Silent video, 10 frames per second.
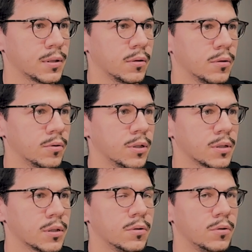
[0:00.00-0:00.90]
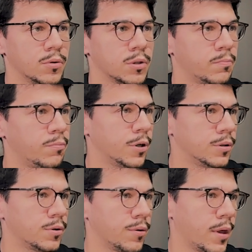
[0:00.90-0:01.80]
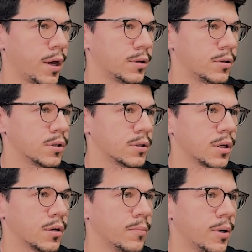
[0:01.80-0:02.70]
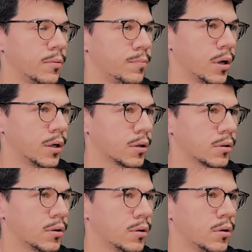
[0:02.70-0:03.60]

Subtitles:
and you just do sprints with that and just get a better product.